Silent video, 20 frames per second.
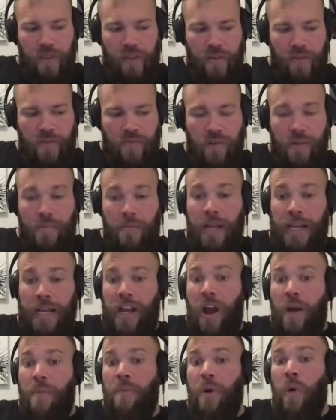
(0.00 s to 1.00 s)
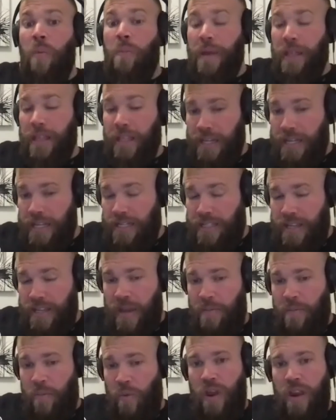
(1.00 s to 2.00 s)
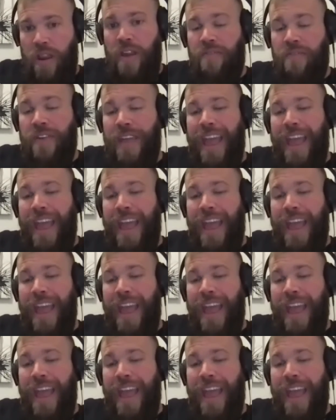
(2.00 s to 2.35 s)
from like a mobility standpoint if they